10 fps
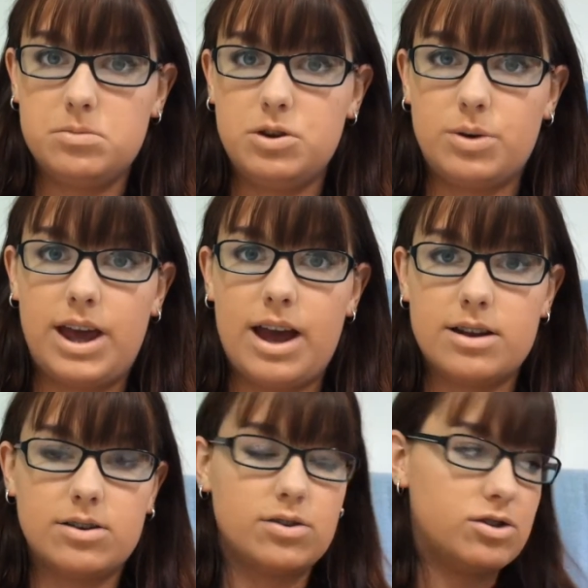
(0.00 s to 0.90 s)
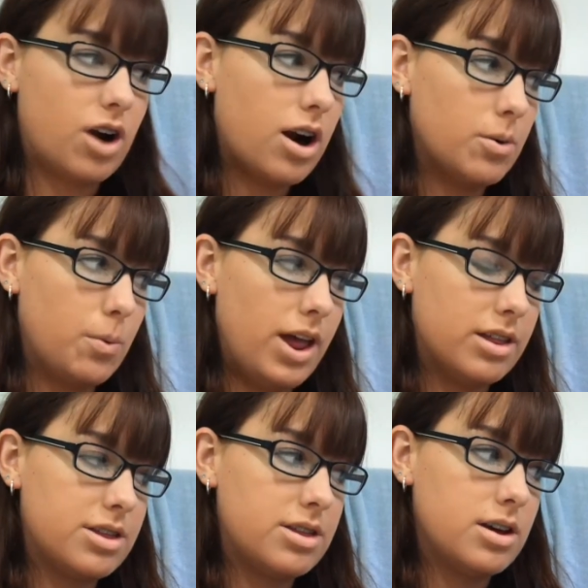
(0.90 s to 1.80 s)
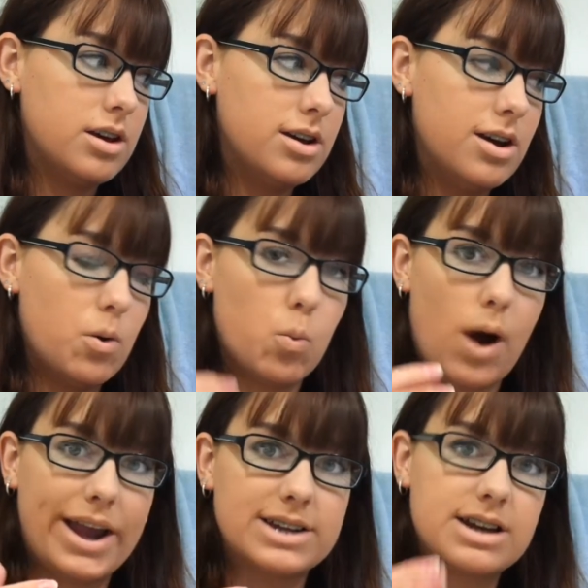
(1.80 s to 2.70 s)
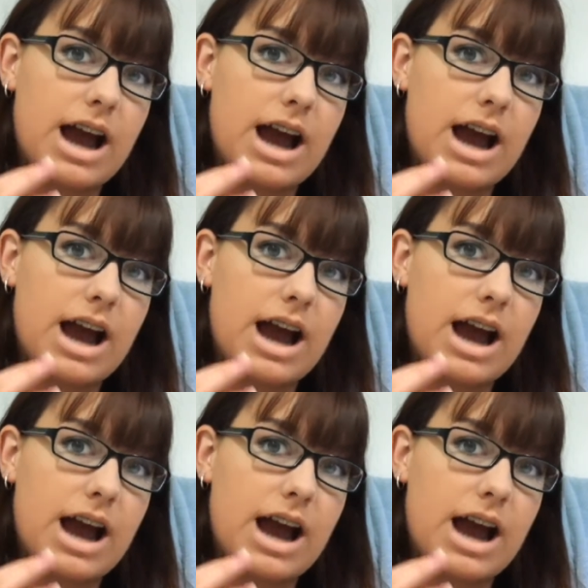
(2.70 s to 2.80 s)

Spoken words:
you can start with white